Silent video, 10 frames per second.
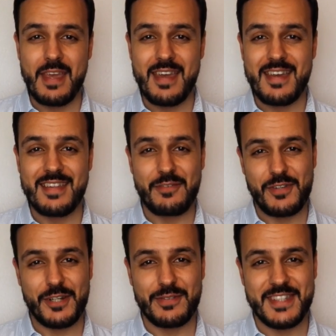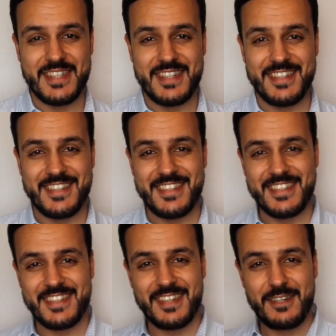and the fragrance
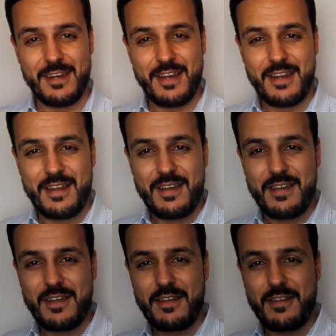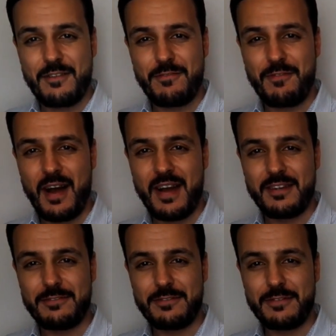is 5.